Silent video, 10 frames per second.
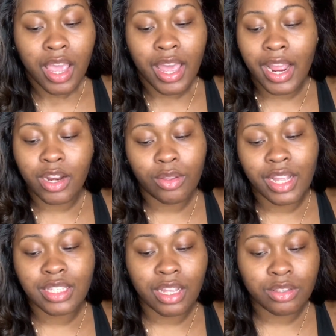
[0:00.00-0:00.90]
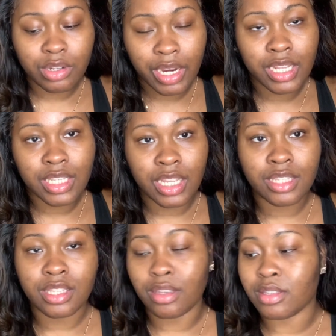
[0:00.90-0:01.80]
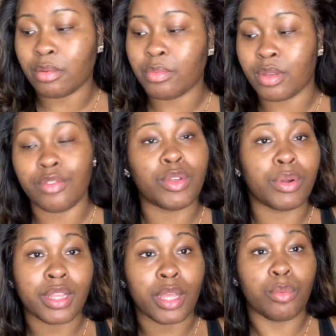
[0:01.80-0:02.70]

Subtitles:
And I know that sounds crazy, and some of you are like,